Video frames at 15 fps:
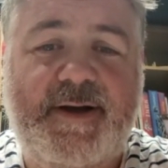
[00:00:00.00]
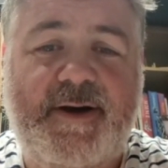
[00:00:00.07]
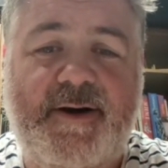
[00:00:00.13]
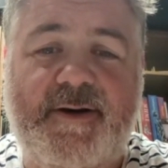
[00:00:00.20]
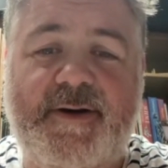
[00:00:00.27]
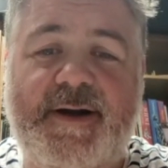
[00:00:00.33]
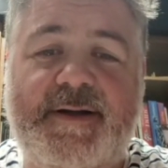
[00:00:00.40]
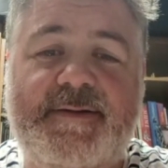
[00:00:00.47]

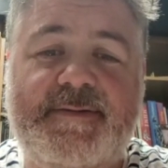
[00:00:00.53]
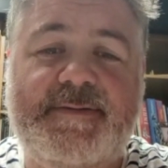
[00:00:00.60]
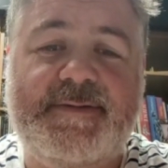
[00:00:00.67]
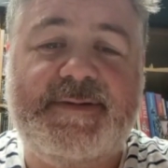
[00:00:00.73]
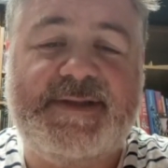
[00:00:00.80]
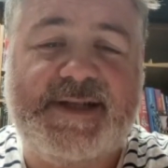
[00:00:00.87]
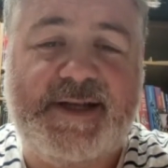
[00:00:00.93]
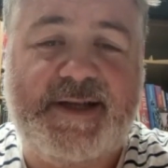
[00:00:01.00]
Oren,
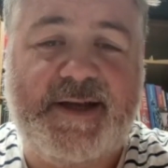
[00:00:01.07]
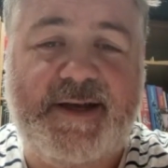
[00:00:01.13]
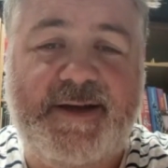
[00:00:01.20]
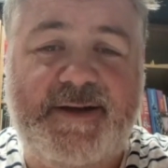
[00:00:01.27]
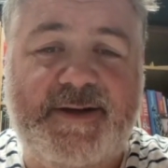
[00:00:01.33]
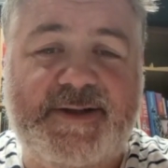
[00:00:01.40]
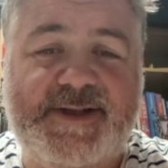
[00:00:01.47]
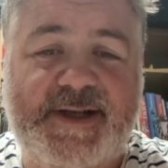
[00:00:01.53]
take
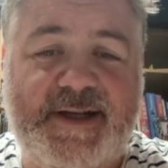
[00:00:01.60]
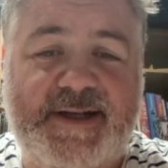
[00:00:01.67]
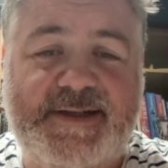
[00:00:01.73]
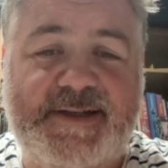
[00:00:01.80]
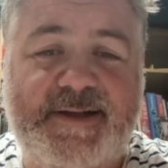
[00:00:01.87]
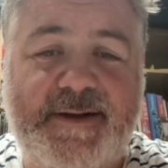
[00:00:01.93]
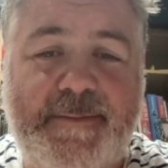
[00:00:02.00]
care, I'll see you later.